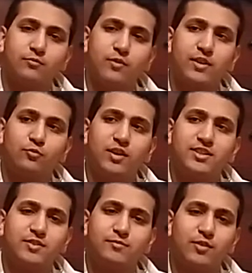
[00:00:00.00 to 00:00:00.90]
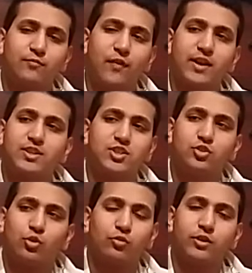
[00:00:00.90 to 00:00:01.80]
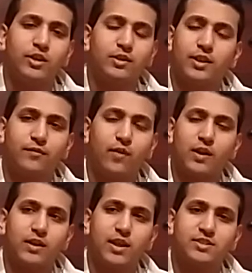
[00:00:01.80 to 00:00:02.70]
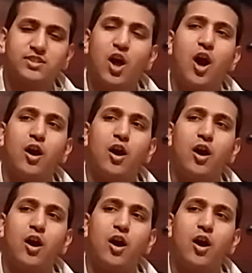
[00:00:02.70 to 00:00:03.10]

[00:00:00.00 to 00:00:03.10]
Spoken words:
what is even the fucking story, like, fucking, it's just,